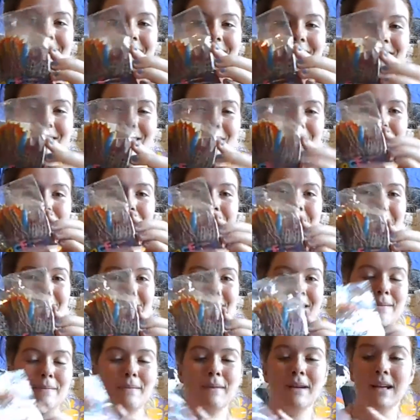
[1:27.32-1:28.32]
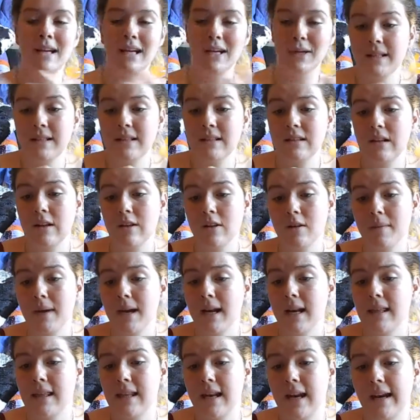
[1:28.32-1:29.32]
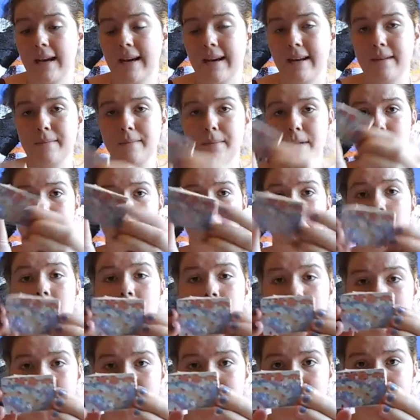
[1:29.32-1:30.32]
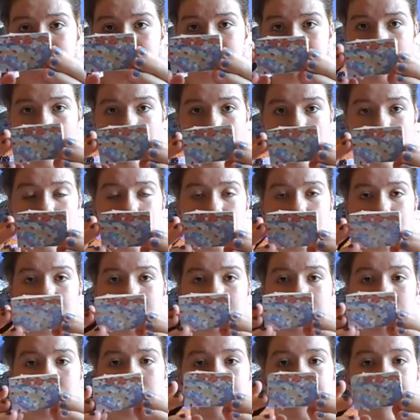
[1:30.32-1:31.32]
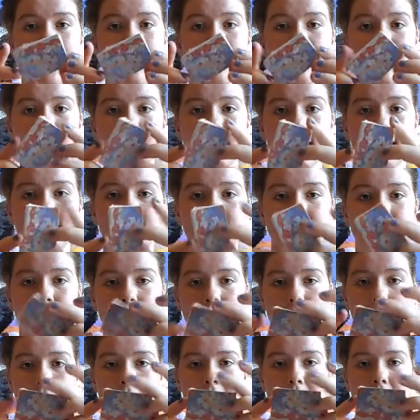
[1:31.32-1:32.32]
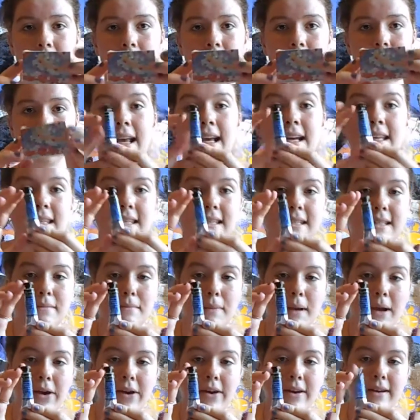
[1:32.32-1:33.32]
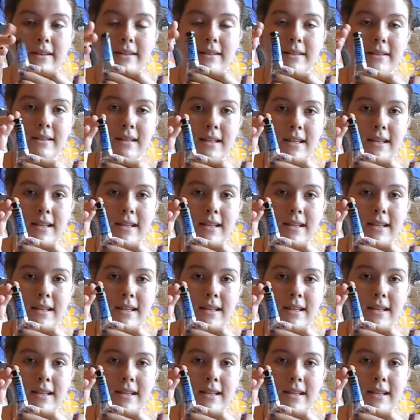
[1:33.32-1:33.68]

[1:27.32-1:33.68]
It's so awesome. This is another magnet that I got in Barcelona. It's got like some gaudiness on it. I got this in Paris.